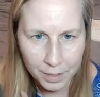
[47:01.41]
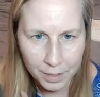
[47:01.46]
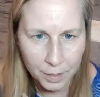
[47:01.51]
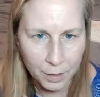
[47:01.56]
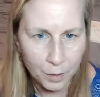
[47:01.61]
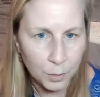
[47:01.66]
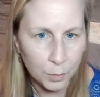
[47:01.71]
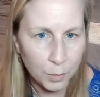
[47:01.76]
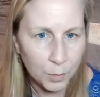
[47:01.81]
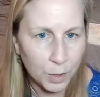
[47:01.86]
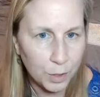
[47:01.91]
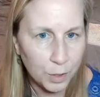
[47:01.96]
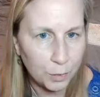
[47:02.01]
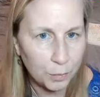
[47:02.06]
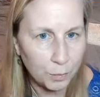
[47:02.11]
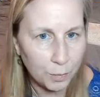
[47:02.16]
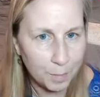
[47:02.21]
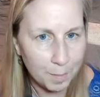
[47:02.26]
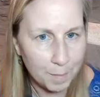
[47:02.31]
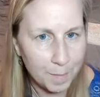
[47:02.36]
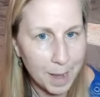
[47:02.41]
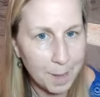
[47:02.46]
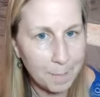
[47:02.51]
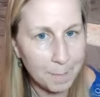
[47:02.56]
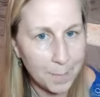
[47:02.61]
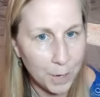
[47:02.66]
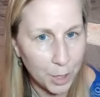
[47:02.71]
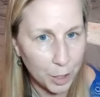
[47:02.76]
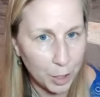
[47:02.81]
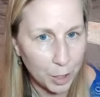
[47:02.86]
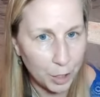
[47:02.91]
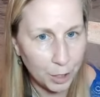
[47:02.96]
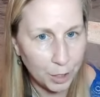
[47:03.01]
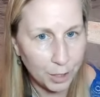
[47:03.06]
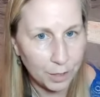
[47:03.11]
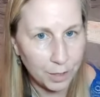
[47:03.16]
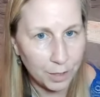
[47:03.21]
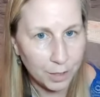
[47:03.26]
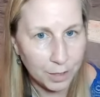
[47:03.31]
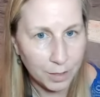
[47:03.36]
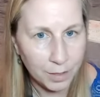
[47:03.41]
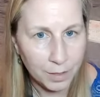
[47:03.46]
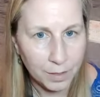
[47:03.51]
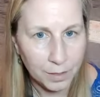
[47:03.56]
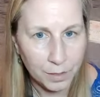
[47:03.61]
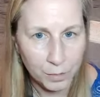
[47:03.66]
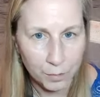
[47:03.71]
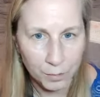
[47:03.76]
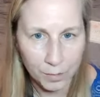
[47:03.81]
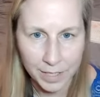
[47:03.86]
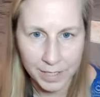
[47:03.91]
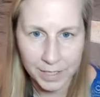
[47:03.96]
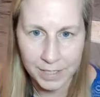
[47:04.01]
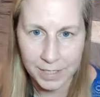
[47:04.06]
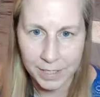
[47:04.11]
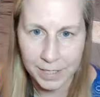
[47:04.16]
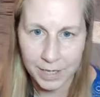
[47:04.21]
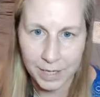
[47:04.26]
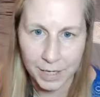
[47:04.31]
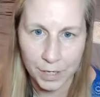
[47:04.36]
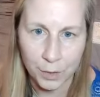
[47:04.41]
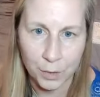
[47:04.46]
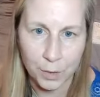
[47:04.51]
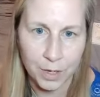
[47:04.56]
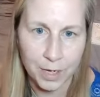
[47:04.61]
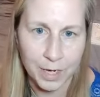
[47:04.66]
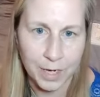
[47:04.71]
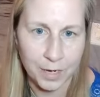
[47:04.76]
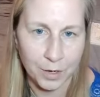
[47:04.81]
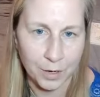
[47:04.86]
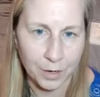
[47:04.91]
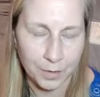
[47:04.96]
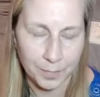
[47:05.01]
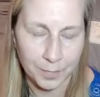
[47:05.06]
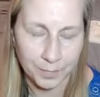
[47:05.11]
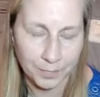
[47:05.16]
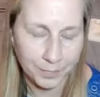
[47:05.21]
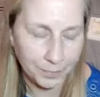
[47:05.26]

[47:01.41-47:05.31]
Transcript: you will remember the reason that you are here.